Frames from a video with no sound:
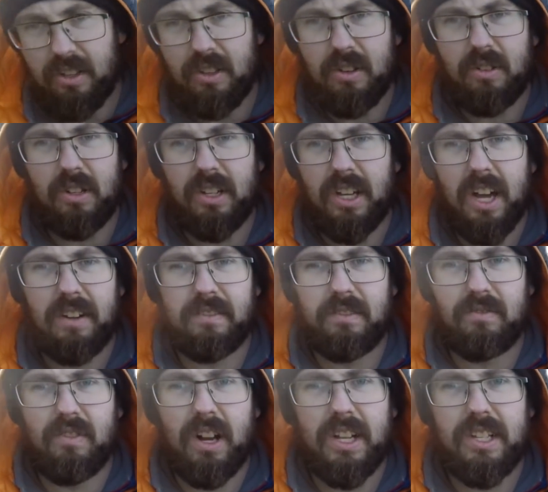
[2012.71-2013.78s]
yogurt
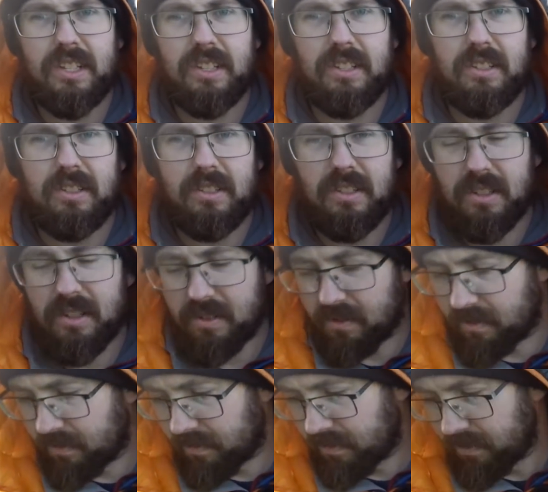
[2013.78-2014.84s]
covered raisins and
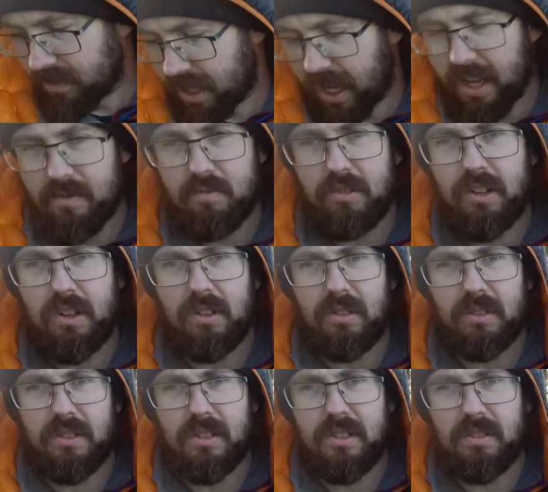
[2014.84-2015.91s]

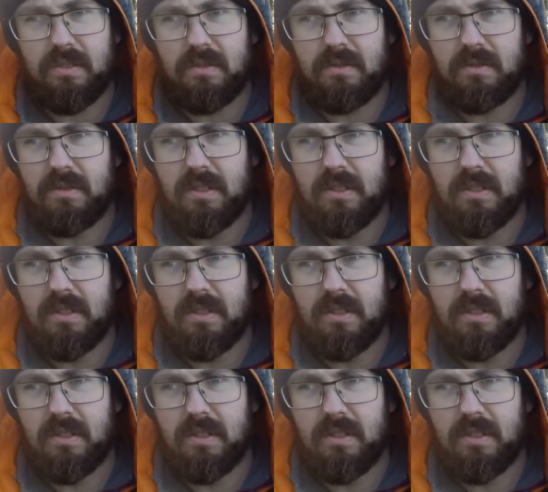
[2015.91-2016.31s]
apricots and